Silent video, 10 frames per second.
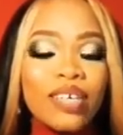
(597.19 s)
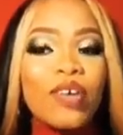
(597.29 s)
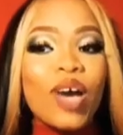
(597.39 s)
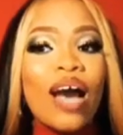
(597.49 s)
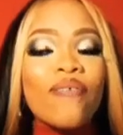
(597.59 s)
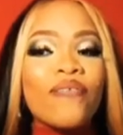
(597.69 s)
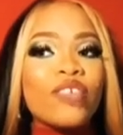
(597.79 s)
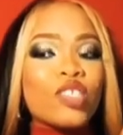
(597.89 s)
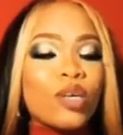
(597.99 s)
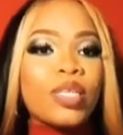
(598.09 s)
If you have
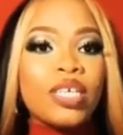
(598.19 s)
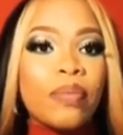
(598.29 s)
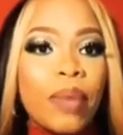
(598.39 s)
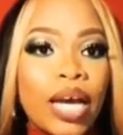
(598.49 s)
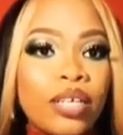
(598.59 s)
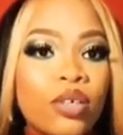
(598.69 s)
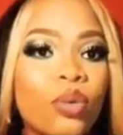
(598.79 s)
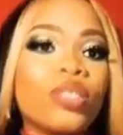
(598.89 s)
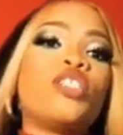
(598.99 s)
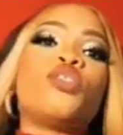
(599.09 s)
something in mind or
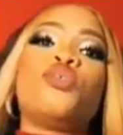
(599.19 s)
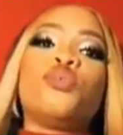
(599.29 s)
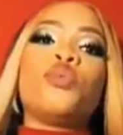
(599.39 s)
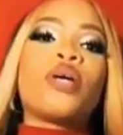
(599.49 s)
what I should do,